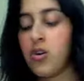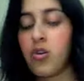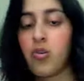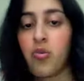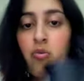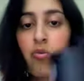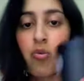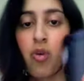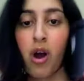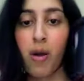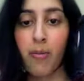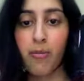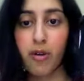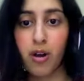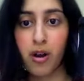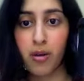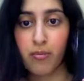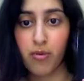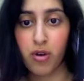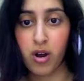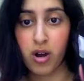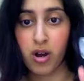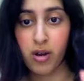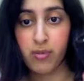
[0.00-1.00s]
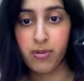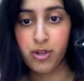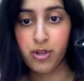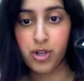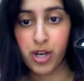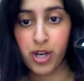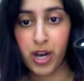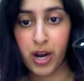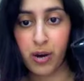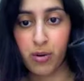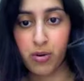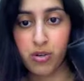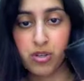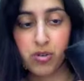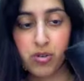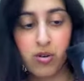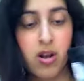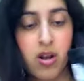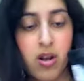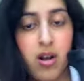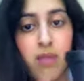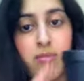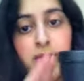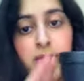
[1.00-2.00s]
Rub Rub Rub Shower
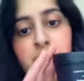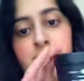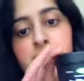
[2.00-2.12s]
Scrub.